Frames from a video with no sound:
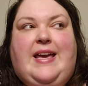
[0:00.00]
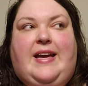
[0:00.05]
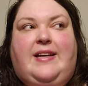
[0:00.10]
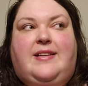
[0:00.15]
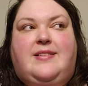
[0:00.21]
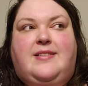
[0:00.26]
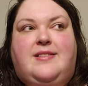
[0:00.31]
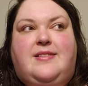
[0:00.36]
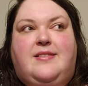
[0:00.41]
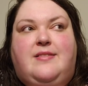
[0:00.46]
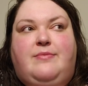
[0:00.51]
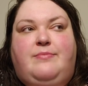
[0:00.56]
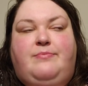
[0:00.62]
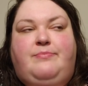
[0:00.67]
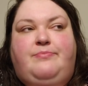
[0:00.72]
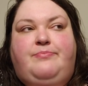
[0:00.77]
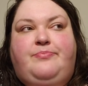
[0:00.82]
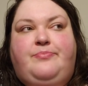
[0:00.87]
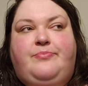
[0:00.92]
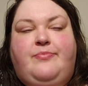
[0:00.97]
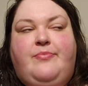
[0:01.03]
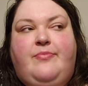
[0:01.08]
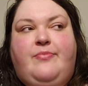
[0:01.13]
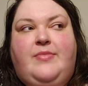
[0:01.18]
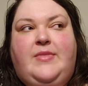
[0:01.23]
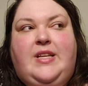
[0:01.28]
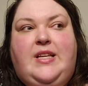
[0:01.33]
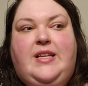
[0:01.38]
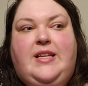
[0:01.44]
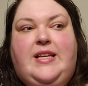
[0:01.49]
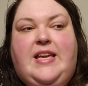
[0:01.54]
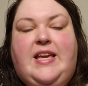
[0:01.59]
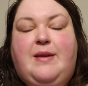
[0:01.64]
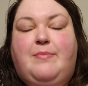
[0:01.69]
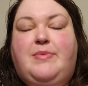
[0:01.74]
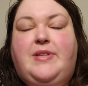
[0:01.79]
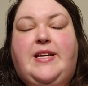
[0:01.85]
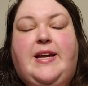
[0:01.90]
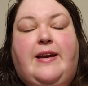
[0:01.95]
guess
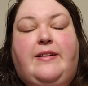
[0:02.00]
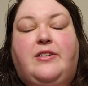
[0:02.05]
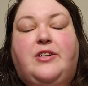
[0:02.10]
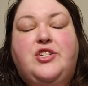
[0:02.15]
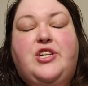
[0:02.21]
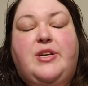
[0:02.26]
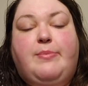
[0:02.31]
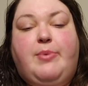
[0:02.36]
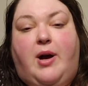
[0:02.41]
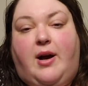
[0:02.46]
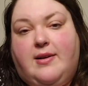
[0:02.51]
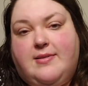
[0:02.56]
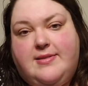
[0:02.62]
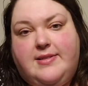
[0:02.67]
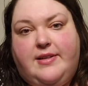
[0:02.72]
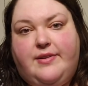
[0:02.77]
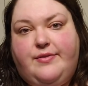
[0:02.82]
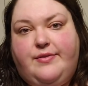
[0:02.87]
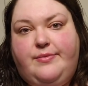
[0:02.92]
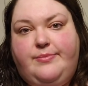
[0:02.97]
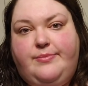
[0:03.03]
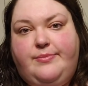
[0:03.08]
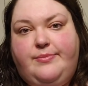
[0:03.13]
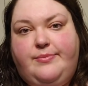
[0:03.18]
keep the energy positive.